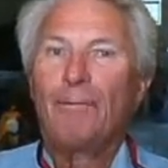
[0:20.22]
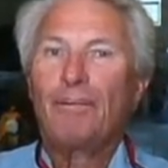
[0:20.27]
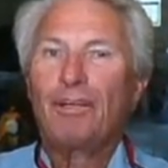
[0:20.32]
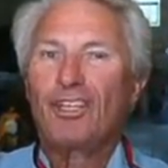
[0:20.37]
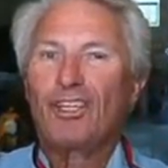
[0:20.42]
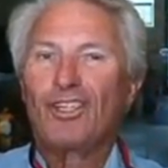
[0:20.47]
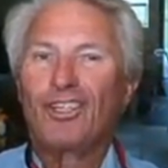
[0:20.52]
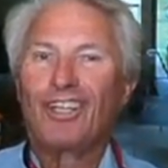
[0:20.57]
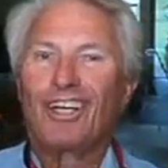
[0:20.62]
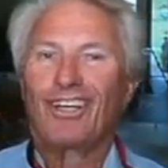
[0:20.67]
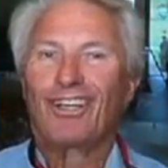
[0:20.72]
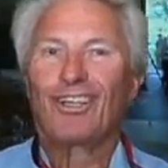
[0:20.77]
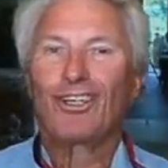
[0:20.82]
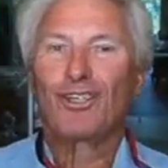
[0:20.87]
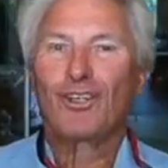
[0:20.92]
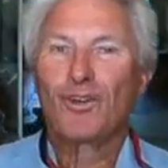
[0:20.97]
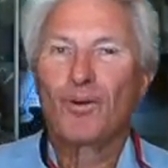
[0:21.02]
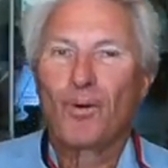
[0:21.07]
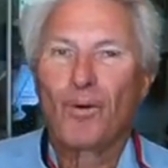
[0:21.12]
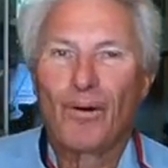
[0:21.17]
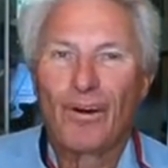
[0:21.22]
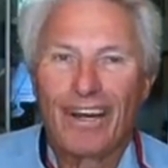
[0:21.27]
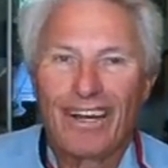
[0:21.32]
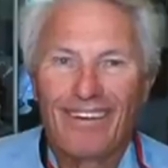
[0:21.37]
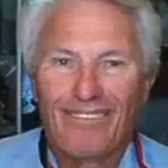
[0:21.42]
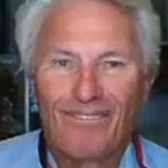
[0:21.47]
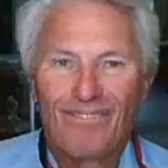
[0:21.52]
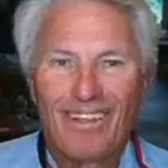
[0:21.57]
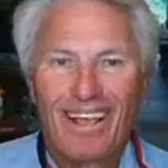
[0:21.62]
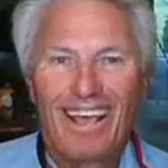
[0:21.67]
Let me just tell you a
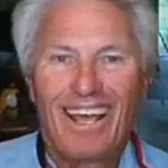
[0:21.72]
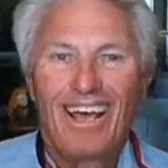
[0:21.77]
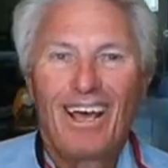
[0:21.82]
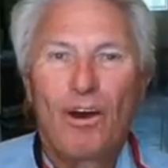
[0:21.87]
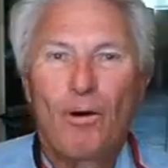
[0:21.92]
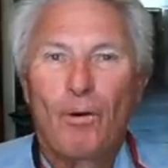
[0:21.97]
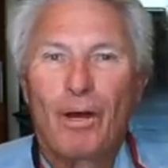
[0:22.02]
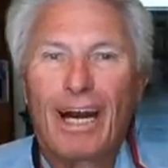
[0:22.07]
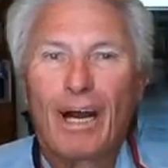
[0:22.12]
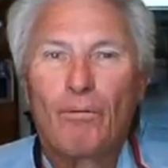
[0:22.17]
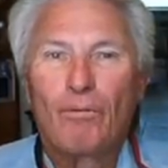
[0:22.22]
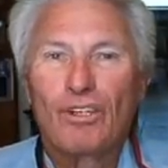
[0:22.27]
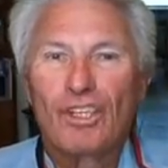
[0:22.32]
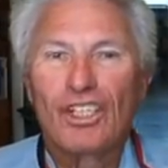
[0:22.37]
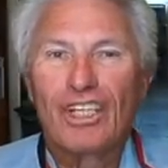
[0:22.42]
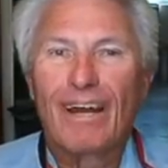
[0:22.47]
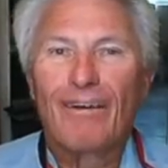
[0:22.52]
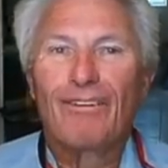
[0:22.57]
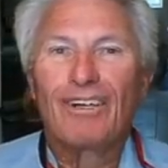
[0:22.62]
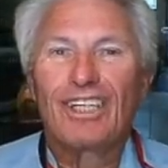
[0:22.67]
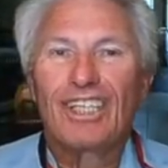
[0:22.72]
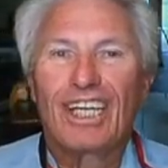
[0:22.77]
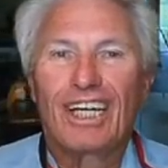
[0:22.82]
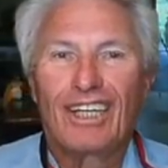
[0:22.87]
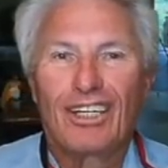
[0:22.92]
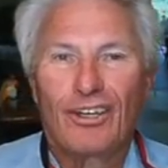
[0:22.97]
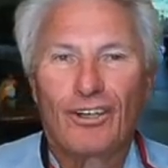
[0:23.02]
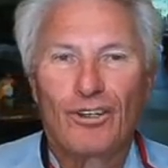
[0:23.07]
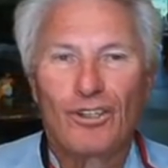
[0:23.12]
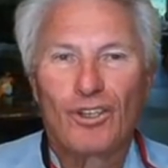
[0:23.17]
story. When I was
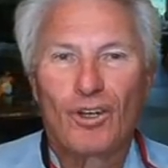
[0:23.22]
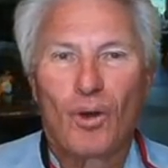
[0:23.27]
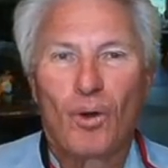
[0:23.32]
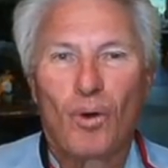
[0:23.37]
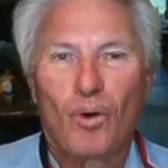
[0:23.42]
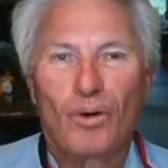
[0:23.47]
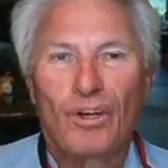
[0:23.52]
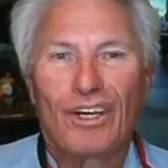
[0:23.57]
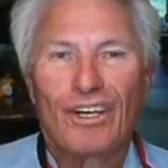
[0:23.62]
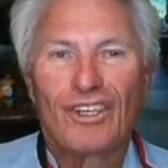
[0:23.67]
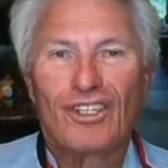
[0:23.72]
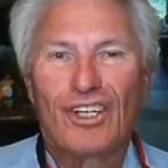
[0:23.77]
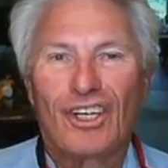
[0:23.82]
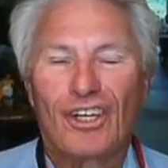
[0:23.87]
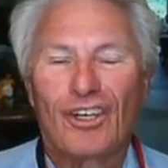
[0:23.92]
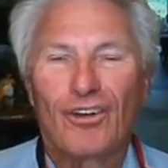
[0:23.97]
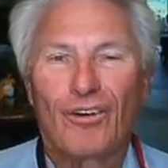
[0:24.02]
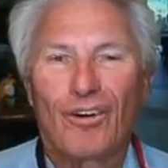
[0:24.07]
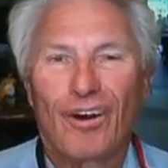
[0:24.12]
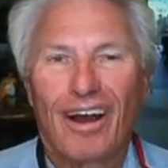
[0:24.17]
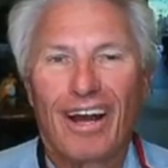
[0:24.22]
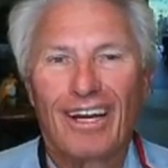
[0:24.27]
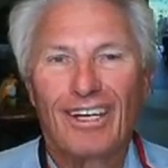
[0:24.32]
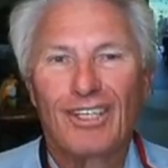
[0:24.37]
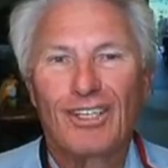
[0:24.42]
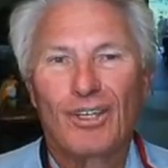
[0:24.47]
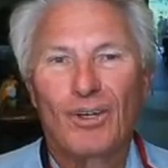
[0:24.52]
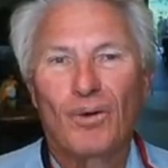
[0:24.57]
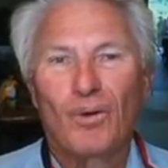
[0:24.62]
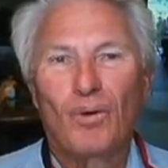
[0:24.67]
17 years old and a senior in
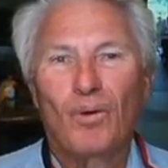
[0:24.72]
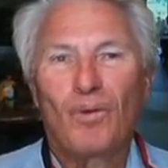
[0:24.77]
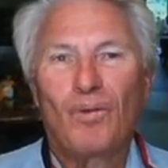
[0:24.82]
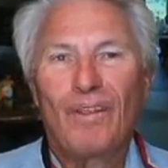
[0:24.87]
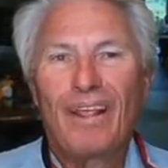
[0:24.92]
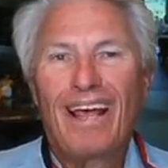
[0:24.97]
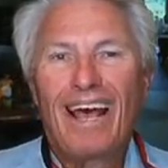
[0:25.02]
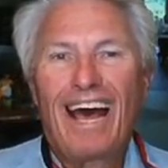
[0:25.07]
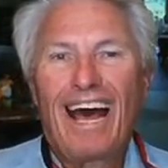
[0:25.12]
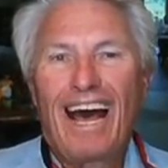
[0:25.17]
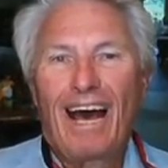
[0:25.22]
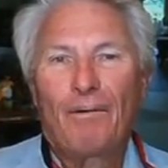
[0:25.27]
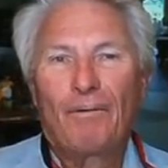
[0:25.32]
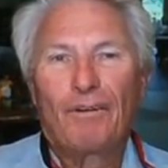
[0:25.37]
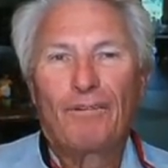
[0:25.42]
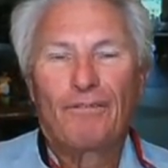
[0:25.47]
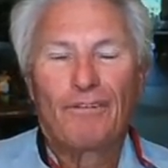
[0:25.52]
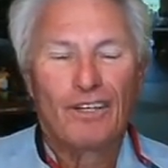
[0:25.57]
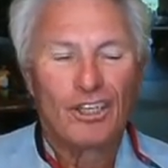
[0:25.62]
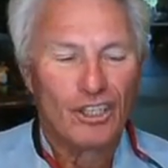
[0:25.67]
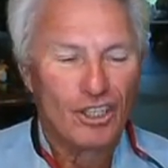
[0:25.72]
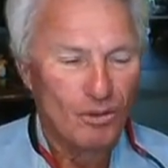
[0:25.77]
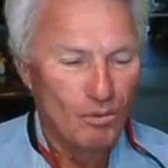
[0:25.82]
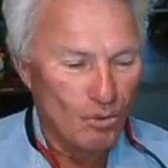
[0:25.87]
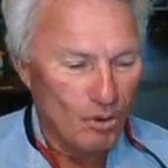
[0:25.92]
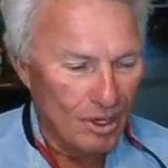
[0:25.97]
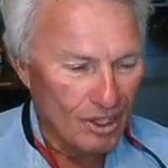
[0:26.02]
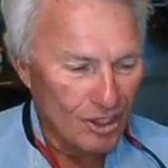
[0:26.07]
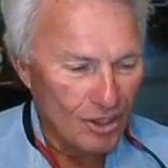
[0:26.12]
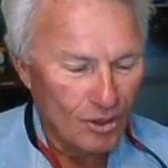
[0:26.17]
high school, I went
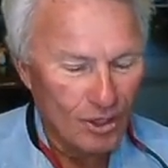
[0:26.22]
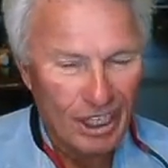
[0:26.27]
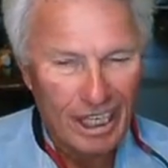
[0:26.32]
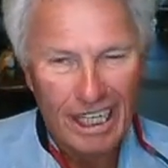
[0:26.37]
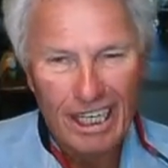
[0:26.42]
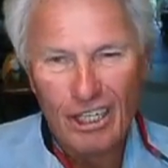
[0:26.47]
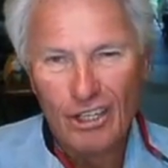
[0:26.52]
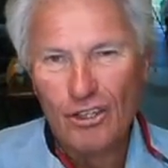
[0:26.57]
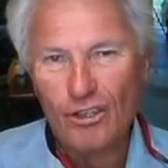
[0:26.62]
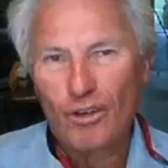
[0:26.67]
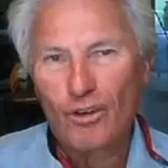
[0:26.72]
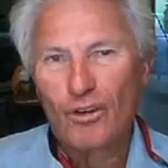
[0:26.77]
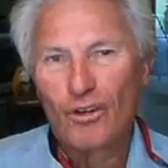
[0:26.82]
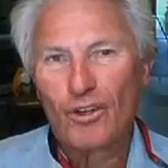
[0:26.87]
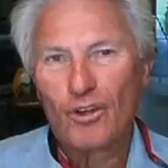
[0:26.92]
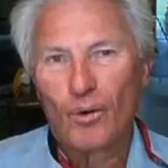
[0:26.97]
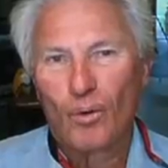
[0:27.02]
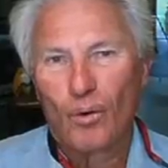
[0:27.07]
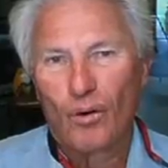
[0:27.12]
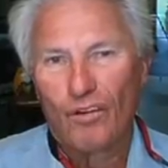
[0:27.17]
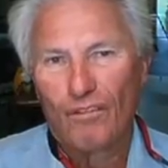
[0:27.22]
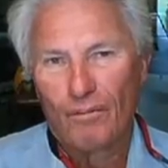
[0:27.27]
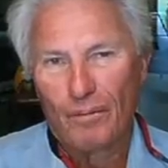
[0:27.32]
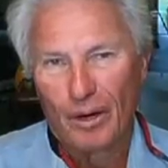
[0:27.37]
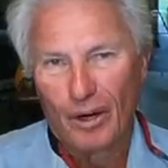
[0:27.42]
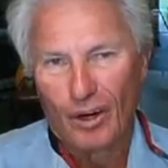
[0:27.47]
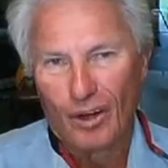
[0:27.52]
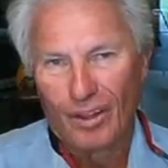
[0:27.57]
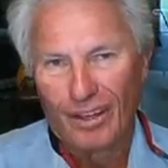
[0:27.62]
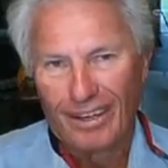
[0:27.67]
fishing once on the eastern shore
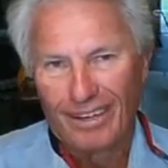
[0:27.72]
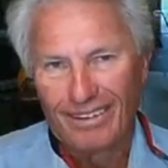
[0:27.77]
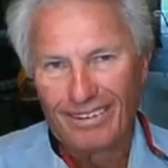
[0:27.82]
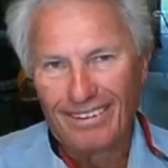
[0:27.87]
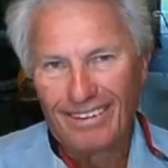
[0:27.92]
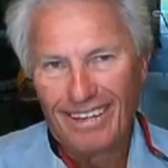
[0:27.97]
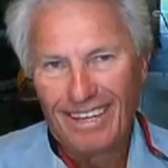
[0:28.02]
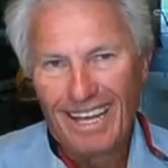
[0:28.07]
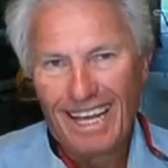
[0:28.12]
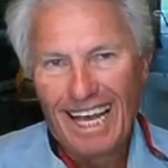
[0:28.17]
of Maryland.